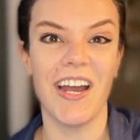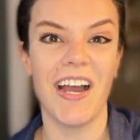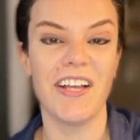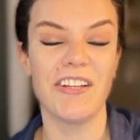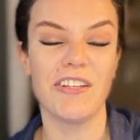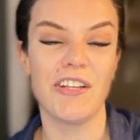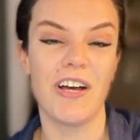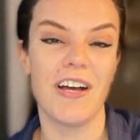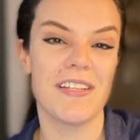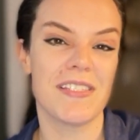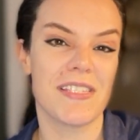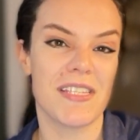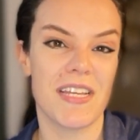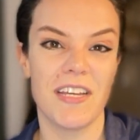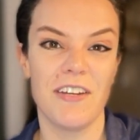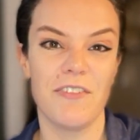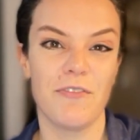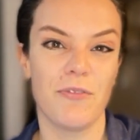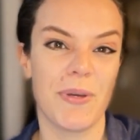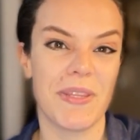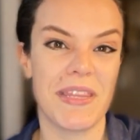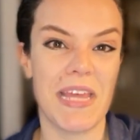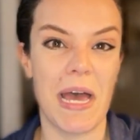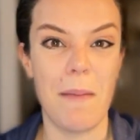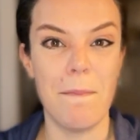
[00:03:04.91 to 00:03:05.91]
I lost sight of
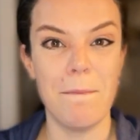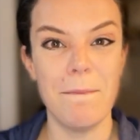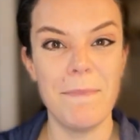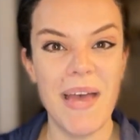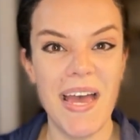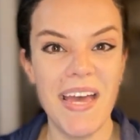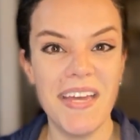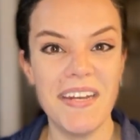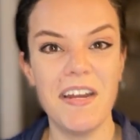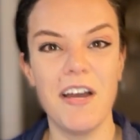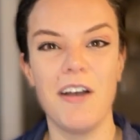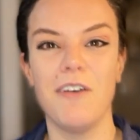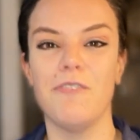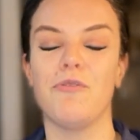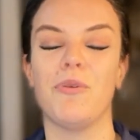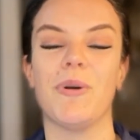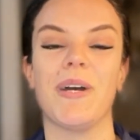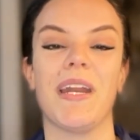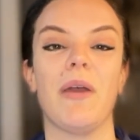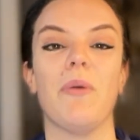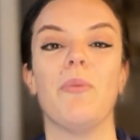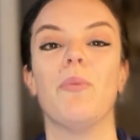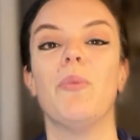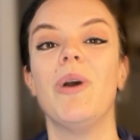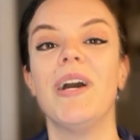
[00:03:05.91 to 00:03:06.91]
what that meant, of what
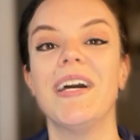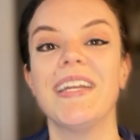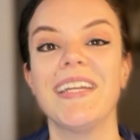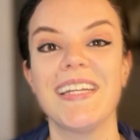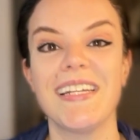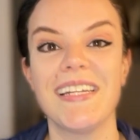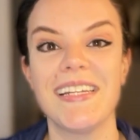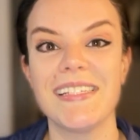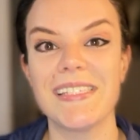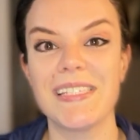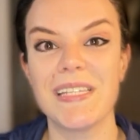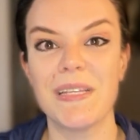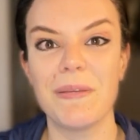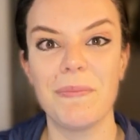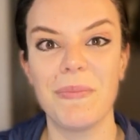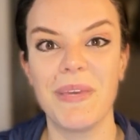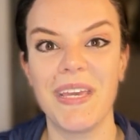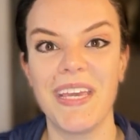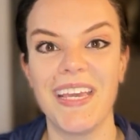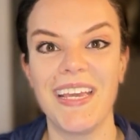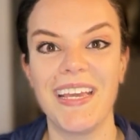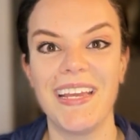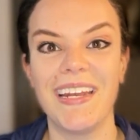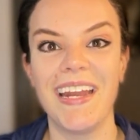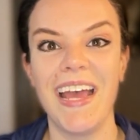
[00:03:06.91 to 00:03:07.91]
I wanted it to
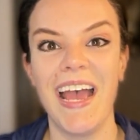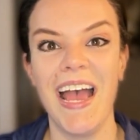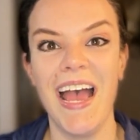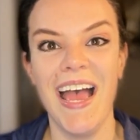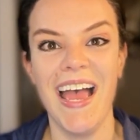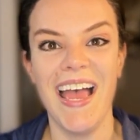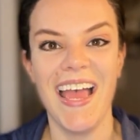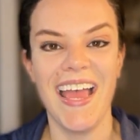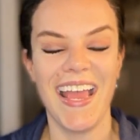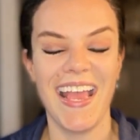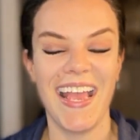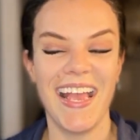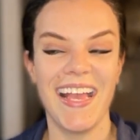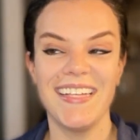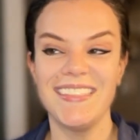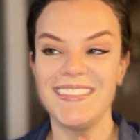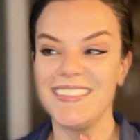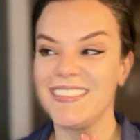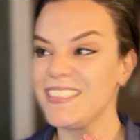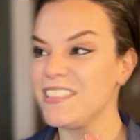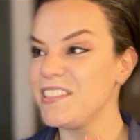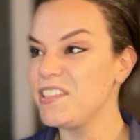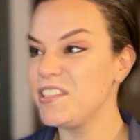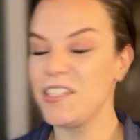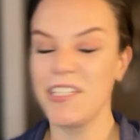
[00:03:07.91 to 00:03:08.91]
mean.
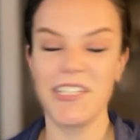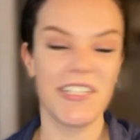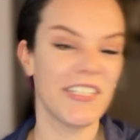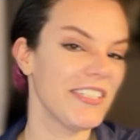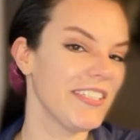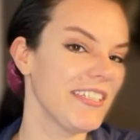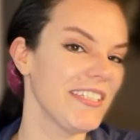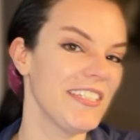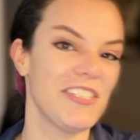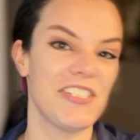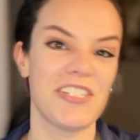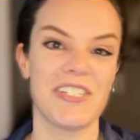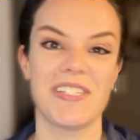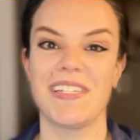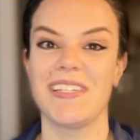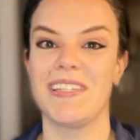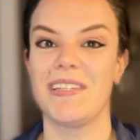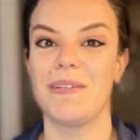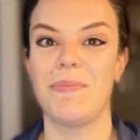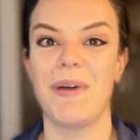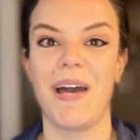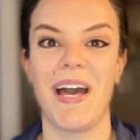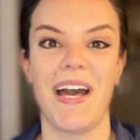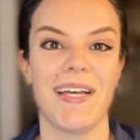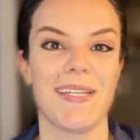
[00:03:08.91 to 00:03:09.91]
And literally just in the
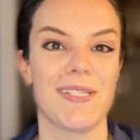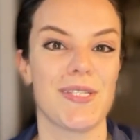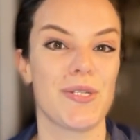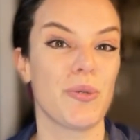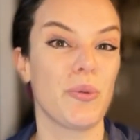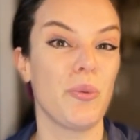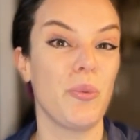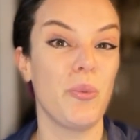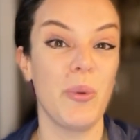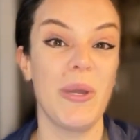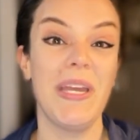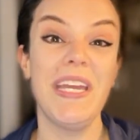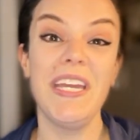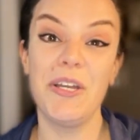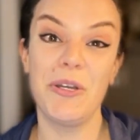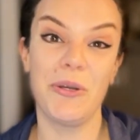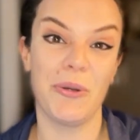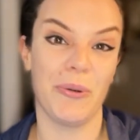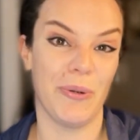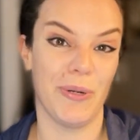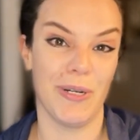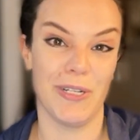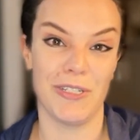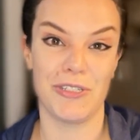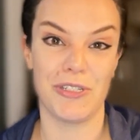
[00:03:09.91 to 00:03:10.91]
past week
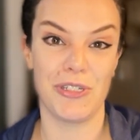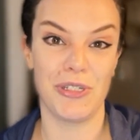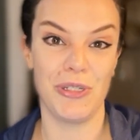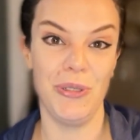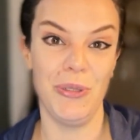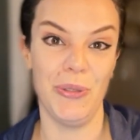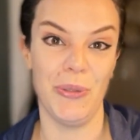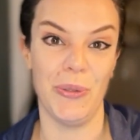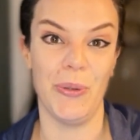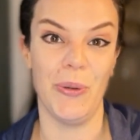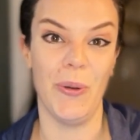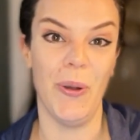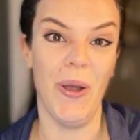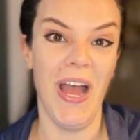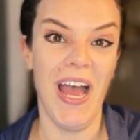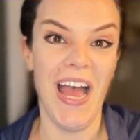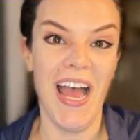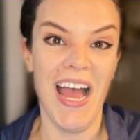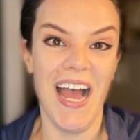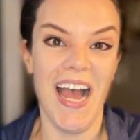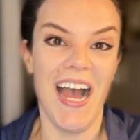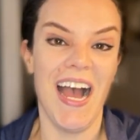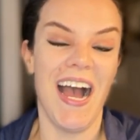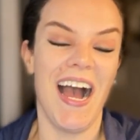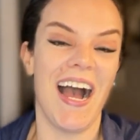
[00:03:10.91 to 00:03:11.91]
or two,
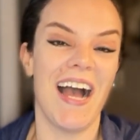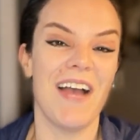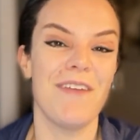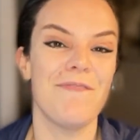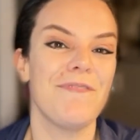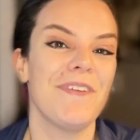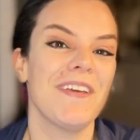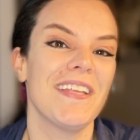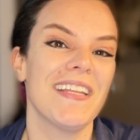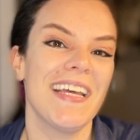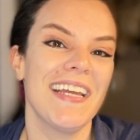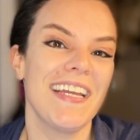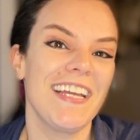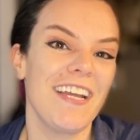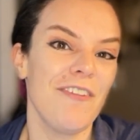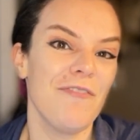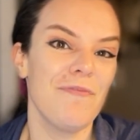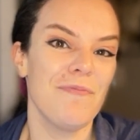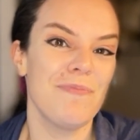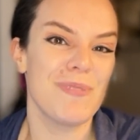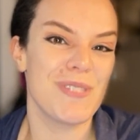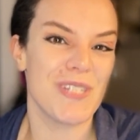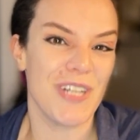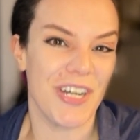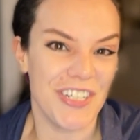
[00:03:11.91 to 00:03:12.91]
I feel like
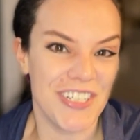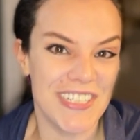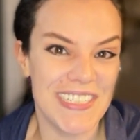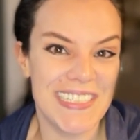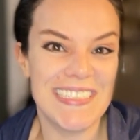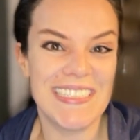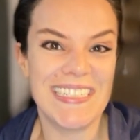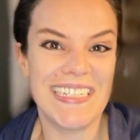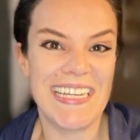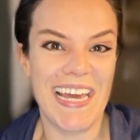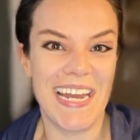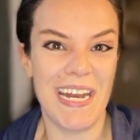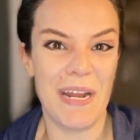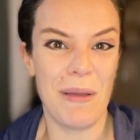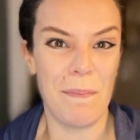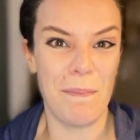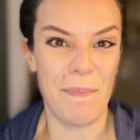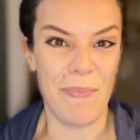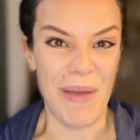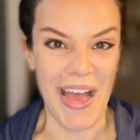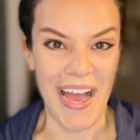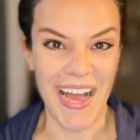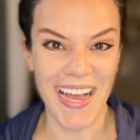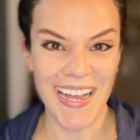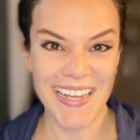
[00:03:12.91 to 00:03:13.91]
I'm starting to get it
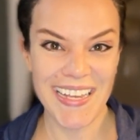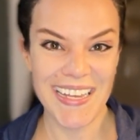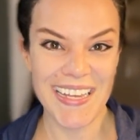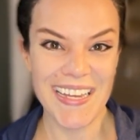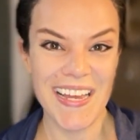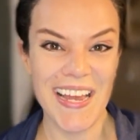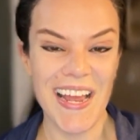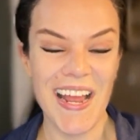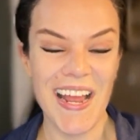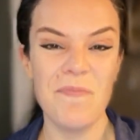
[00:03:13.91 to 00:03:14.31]
back.